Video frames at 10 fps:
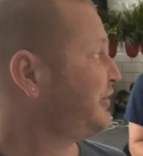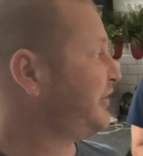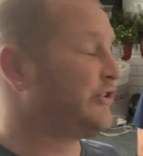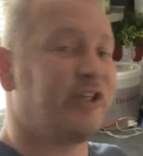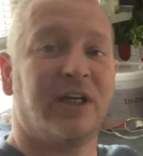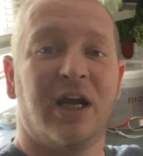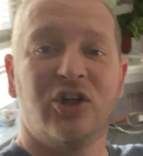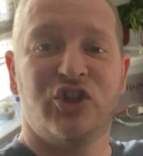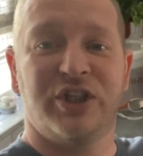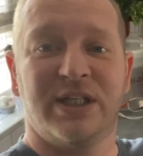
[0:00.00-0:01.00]
disgusting,
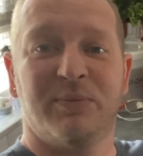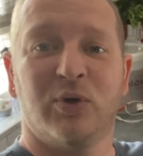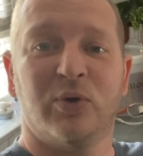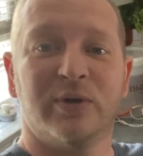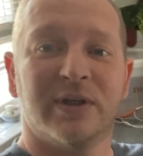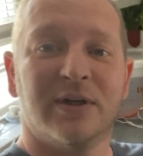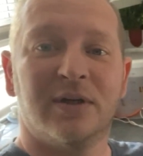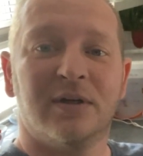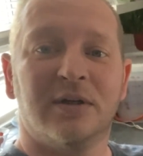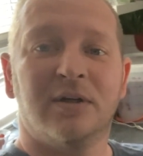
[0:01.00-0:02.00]
shitty mood.
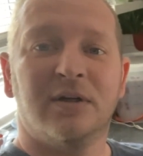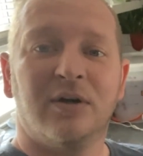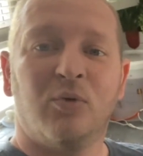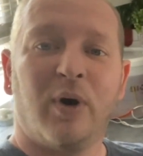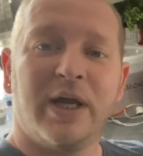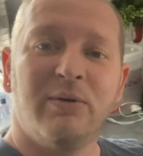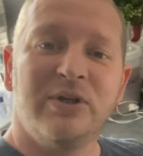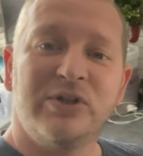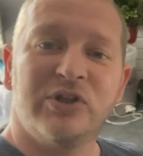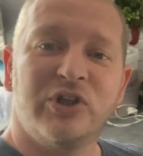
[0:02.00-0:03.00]
Why are you
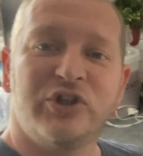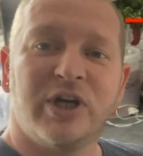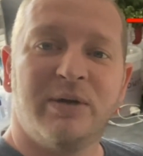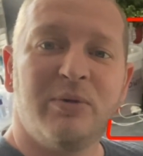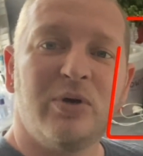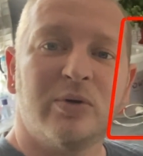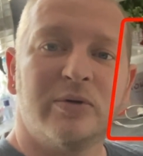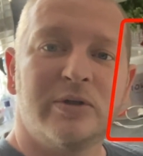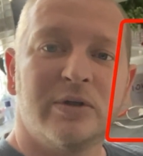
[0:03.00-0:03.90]
in such a shitty mood?